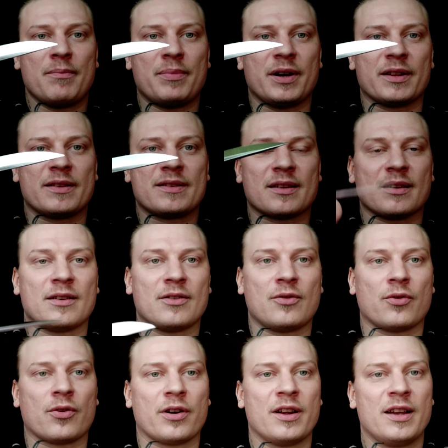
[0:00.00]
but,
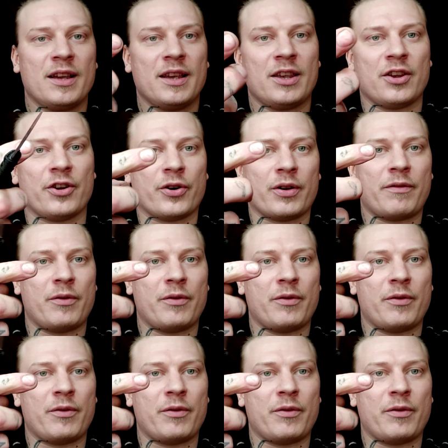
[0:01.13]
or, you know,